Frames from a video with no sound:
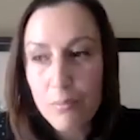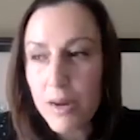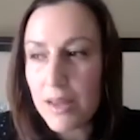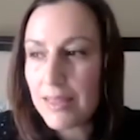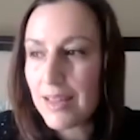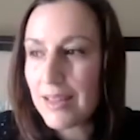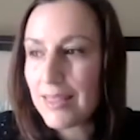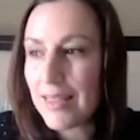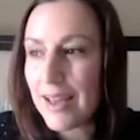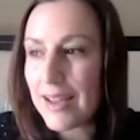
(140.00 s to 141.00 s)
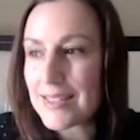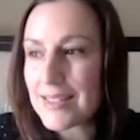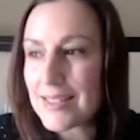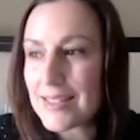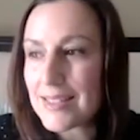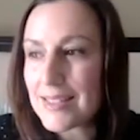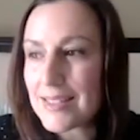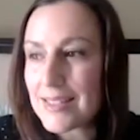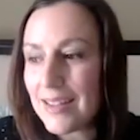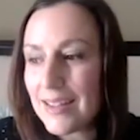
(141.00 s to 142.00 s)
But I think that
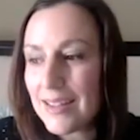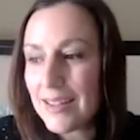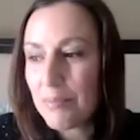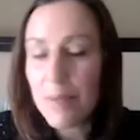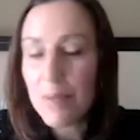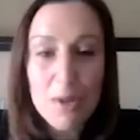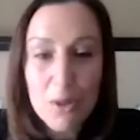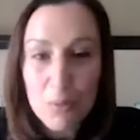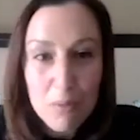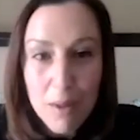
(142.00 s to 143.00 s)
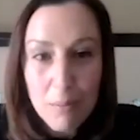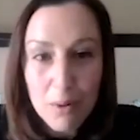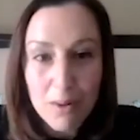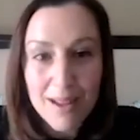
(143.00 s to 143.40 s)
maybe he'll remember